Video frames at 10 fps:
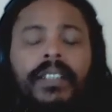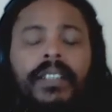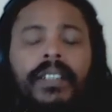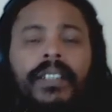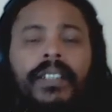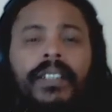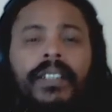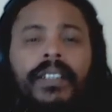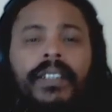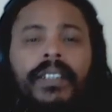
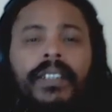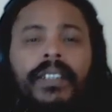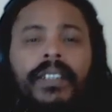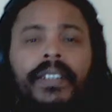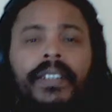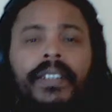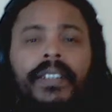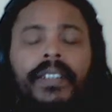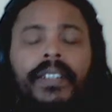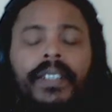
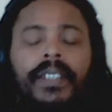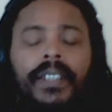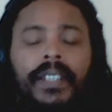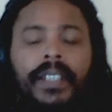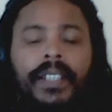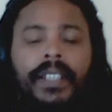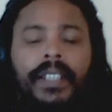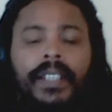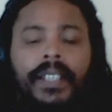(no one is talking)